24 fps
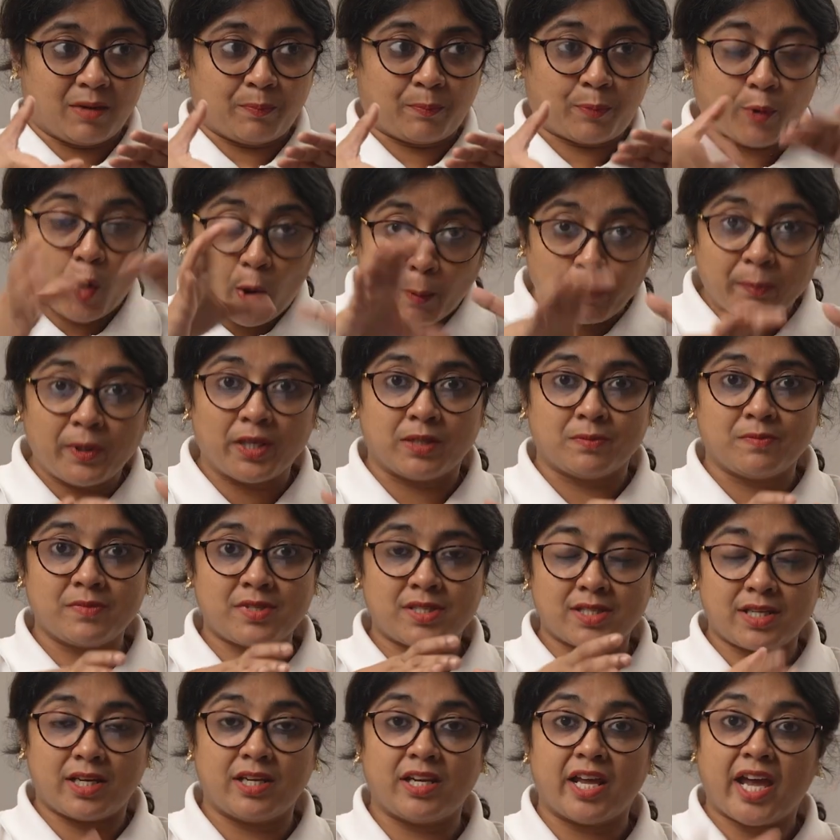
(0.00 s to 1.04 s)

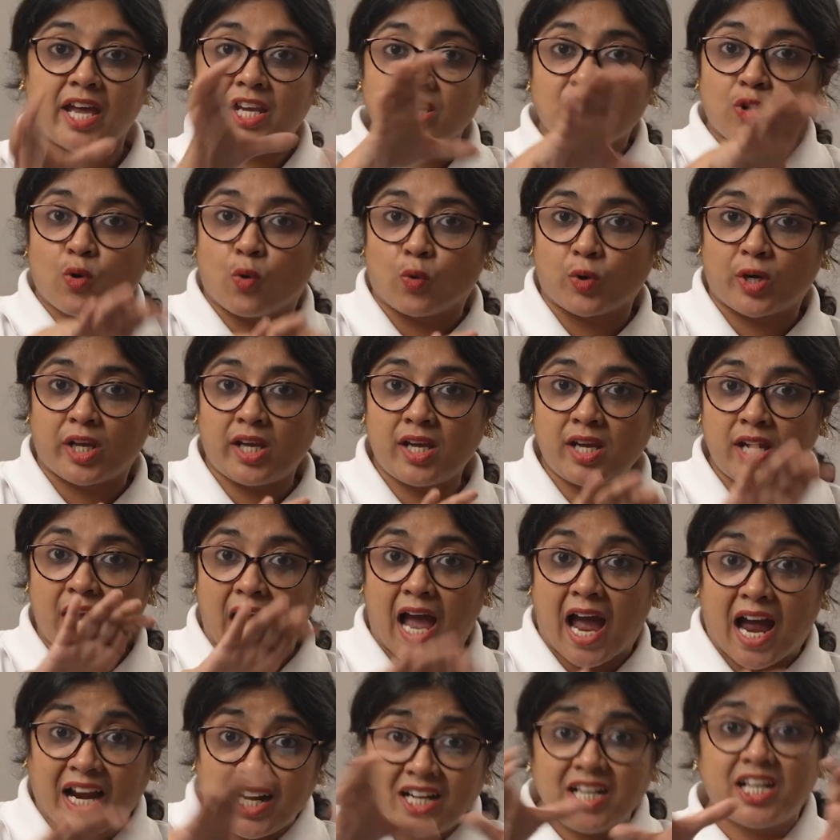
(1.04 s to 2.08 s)
problems in encoding
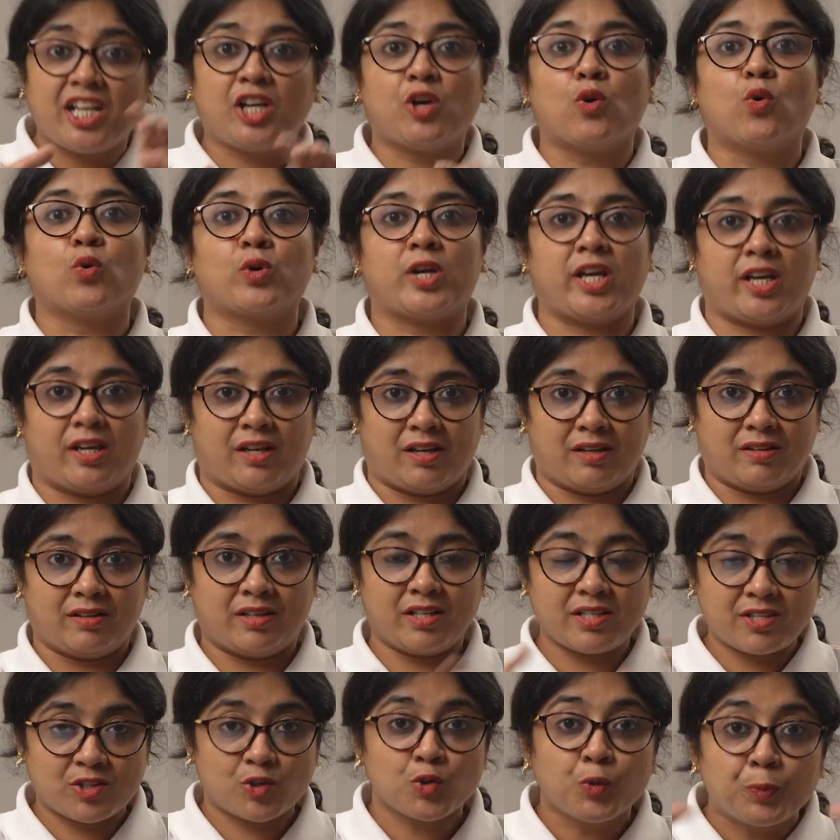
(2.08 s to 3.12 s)
and decoding,
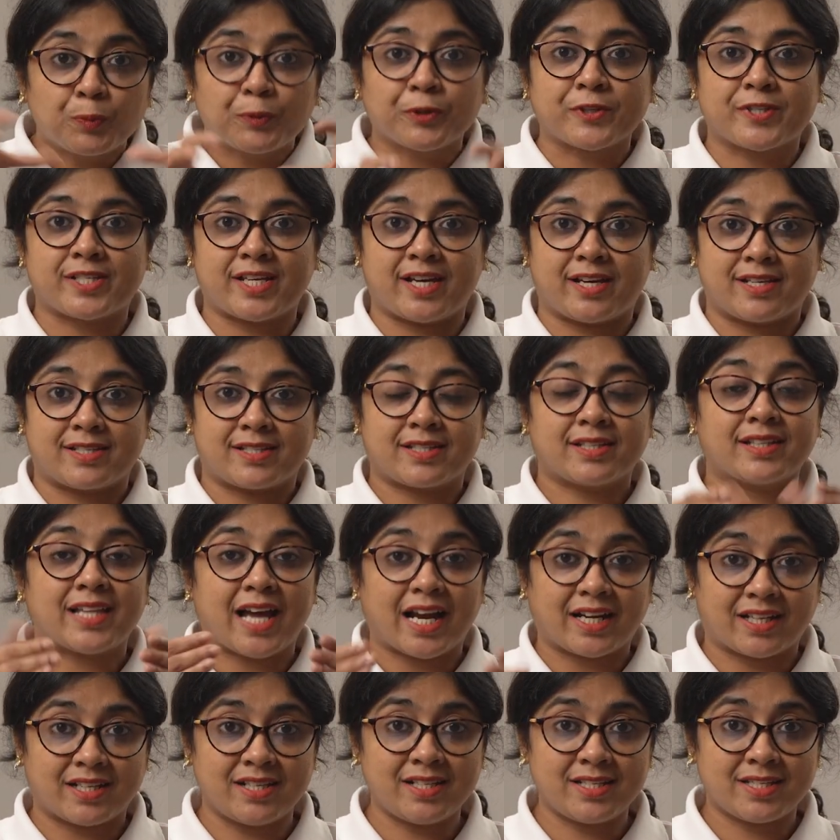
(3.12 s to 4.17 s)
these two processes,
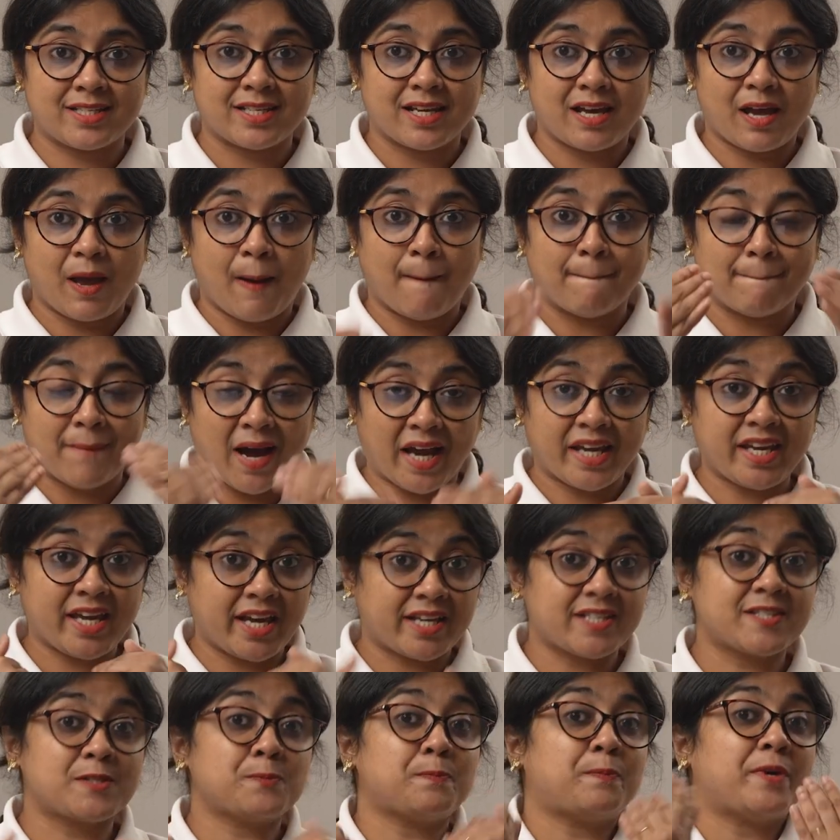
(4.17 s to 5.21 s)
that is my
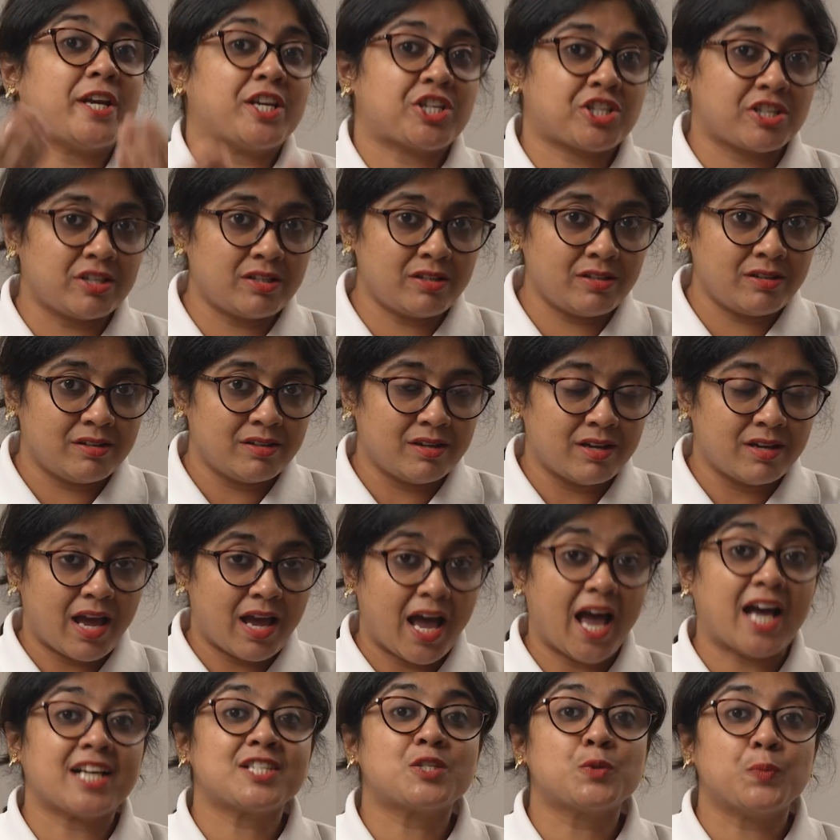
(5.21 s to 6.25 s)
expression
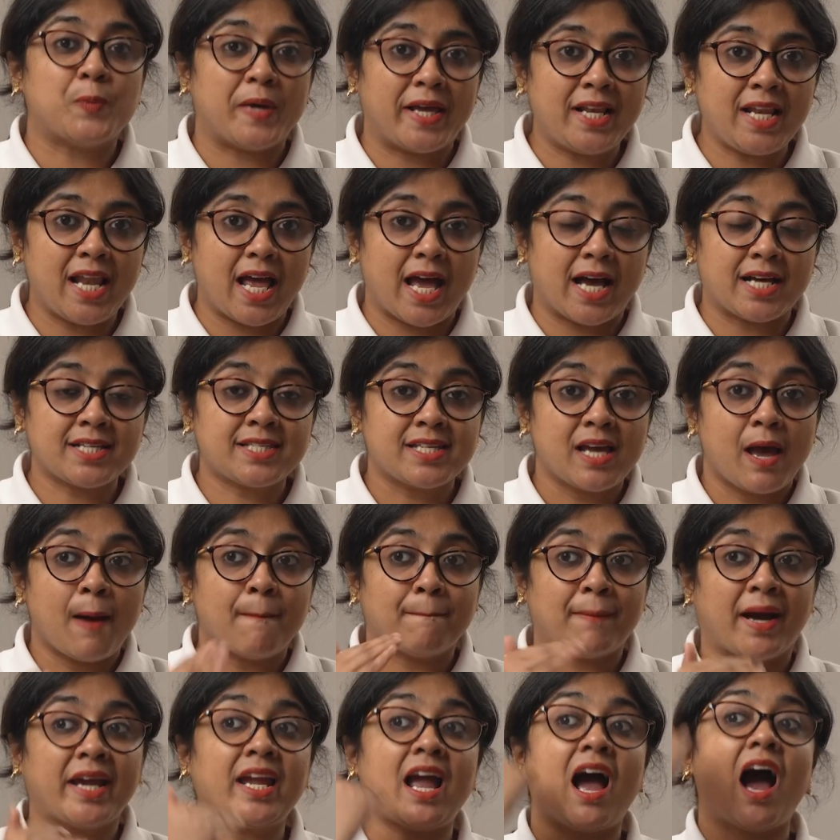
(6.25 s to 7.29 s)
as well as
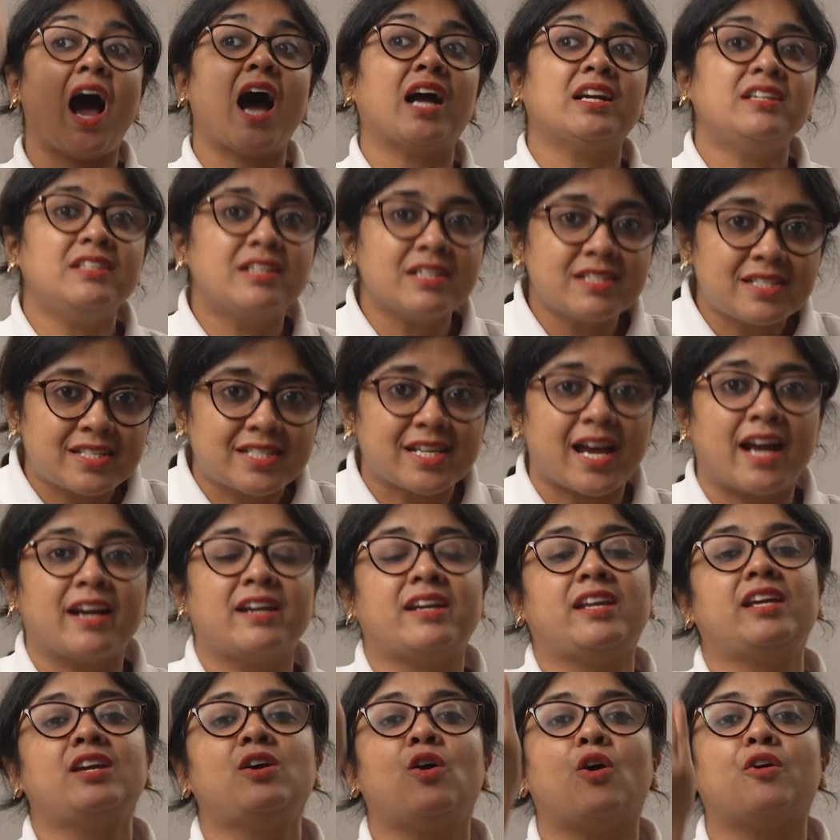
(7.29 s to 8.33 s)
my
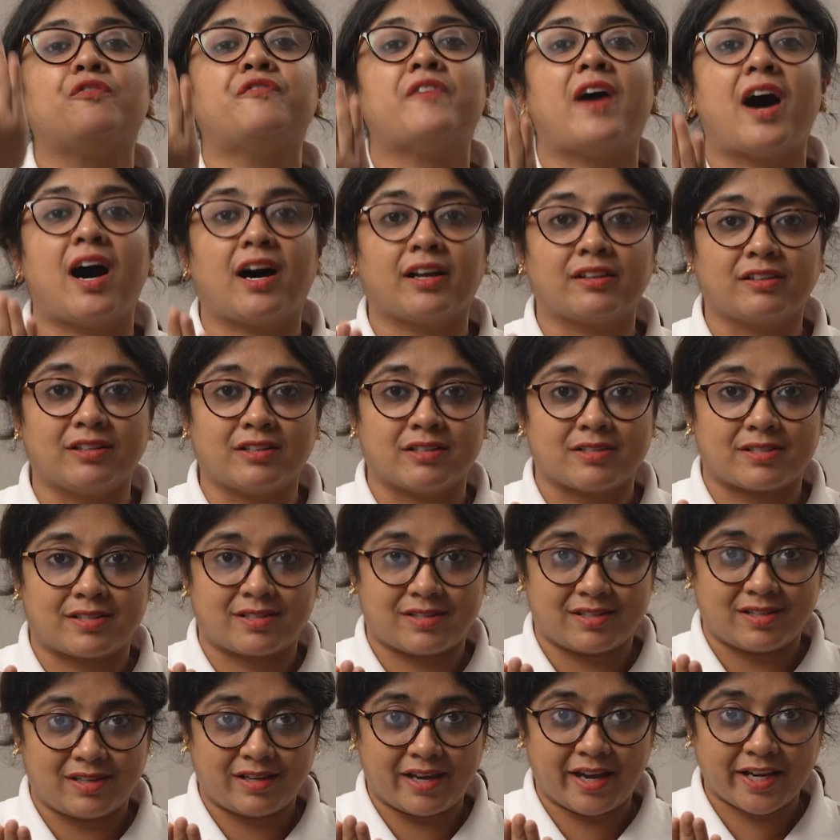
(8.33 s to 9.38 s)
understanding of
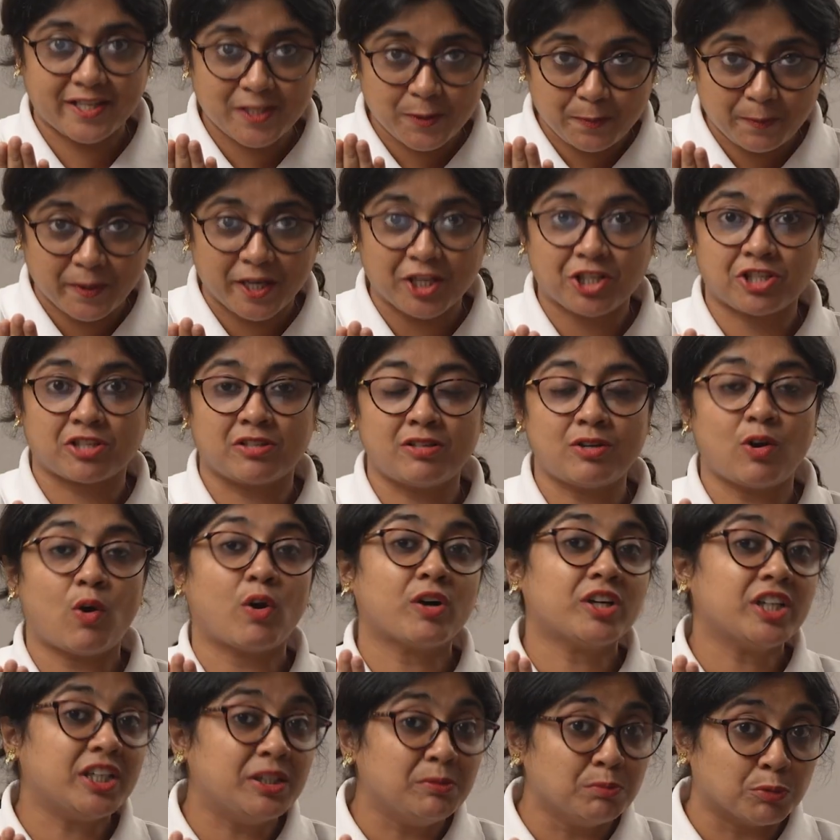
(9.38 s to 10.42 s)
others' expression
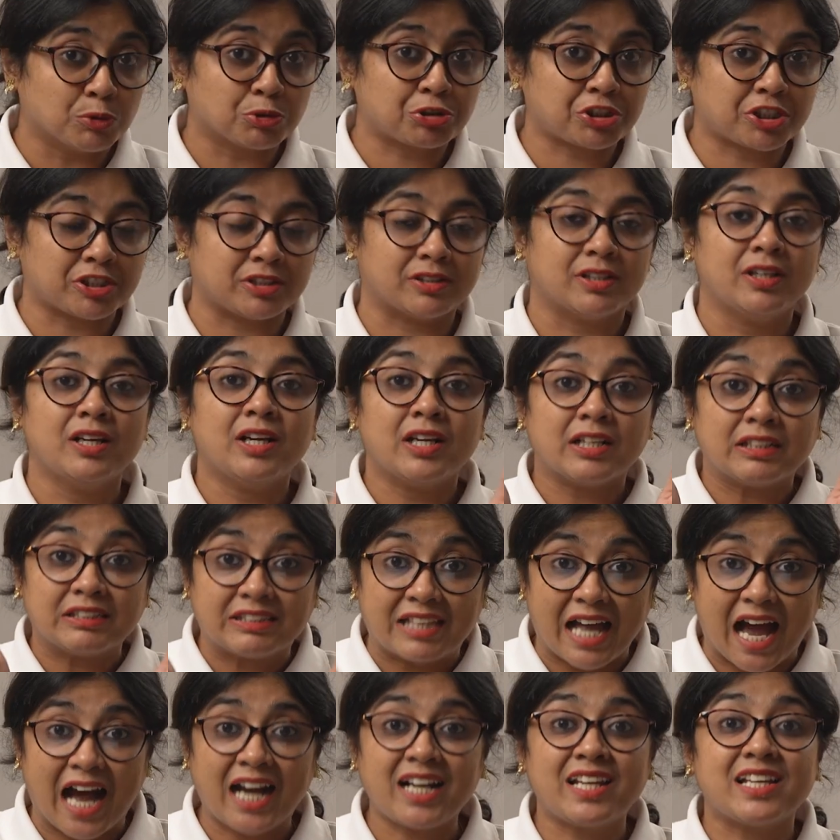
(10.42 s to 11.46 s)
or emotion,
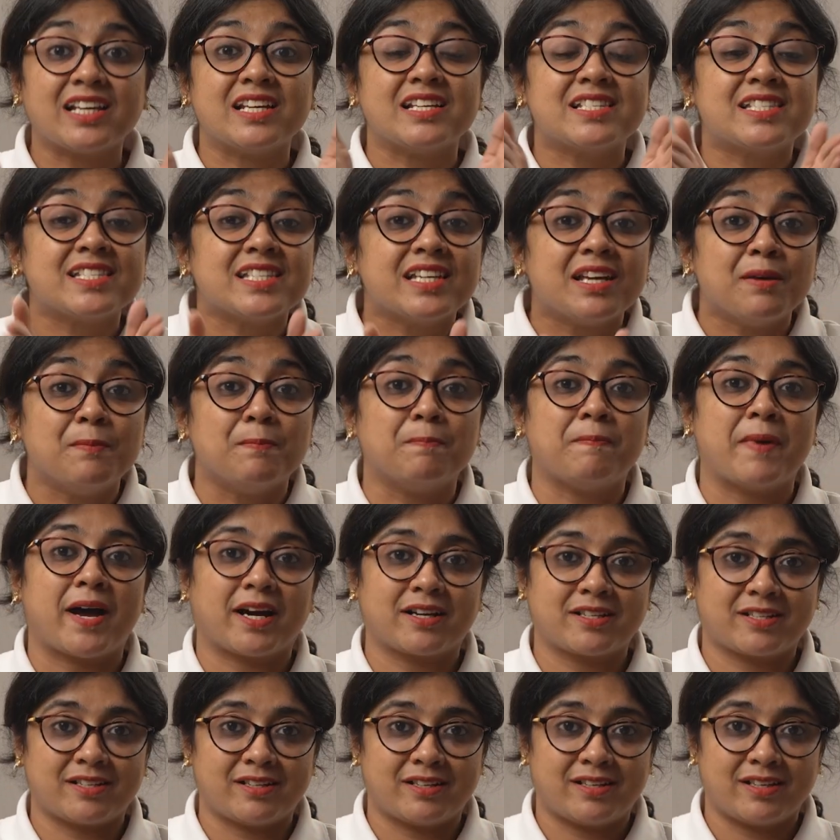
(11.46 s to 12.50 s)
that is
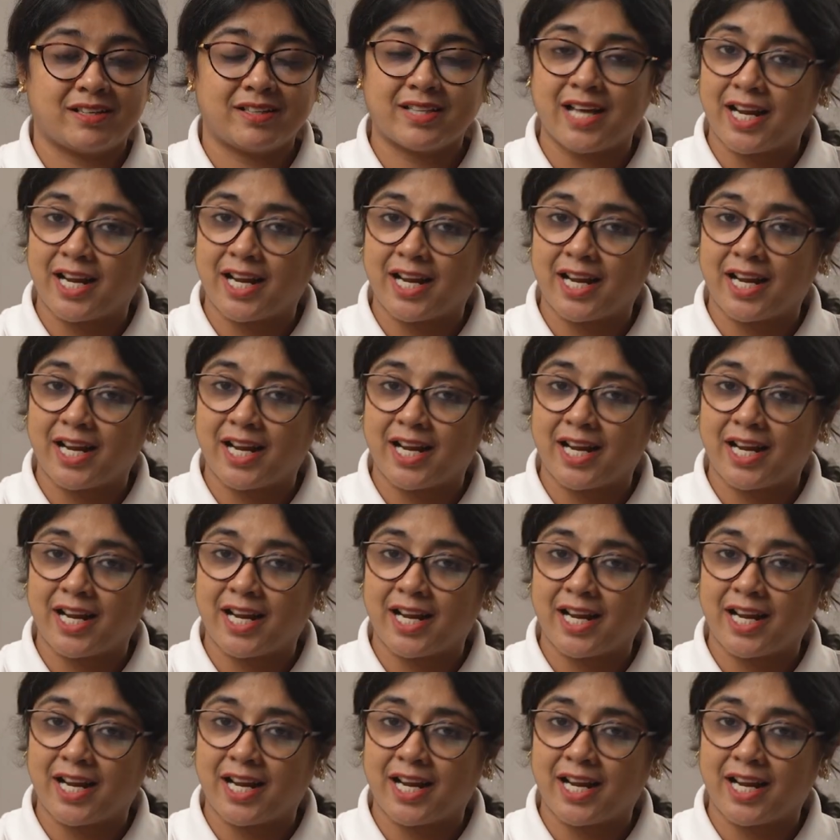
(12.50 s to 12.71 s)
impacted.